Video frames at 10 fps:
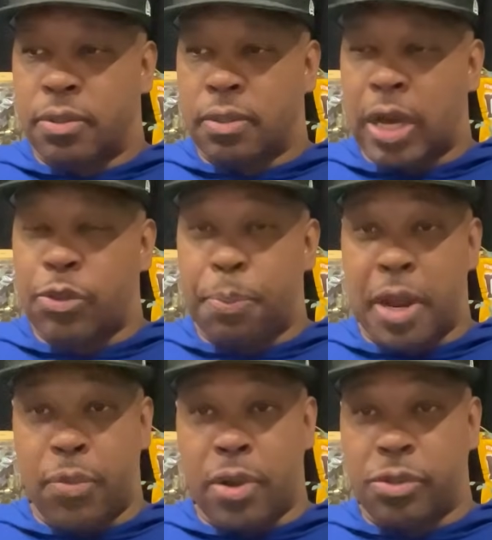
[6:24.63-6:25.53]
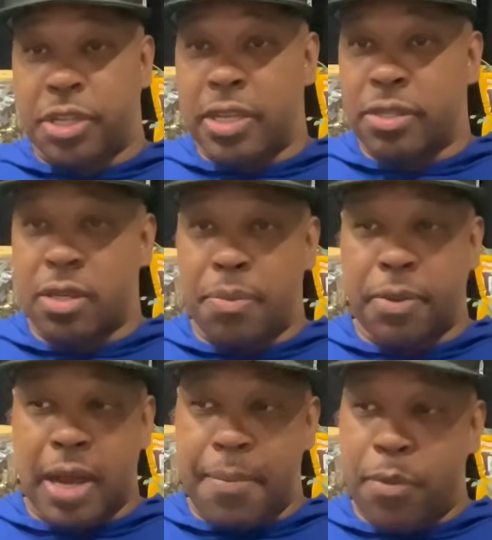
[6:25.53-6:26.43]
Got to play around 10 something,
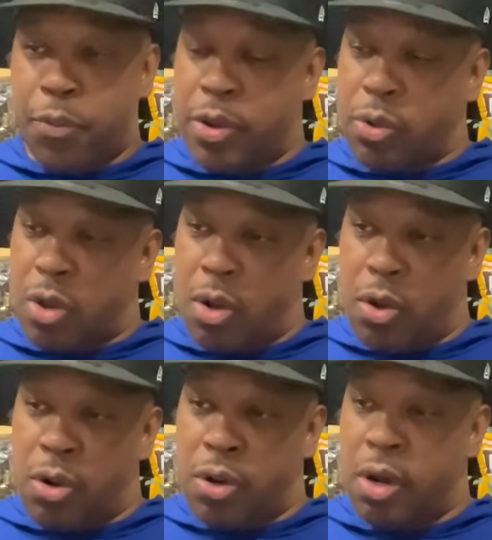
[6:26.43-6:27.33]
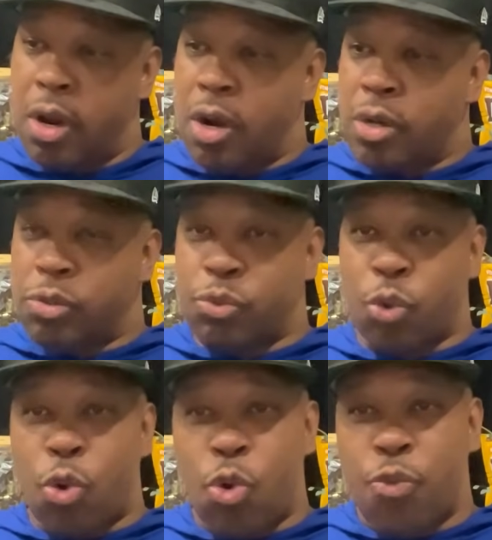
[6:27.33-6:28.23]
got my rental car,
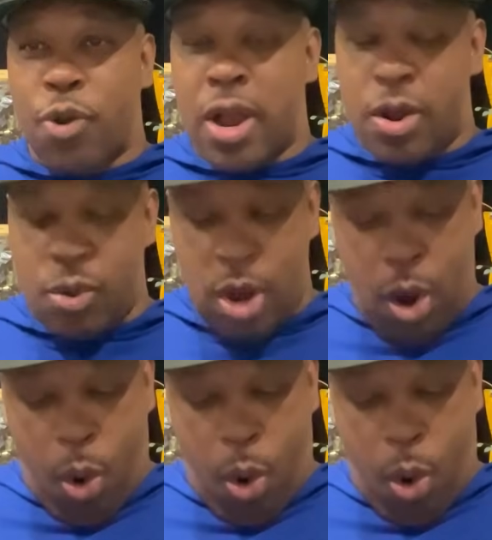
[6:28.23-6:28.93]
drove around.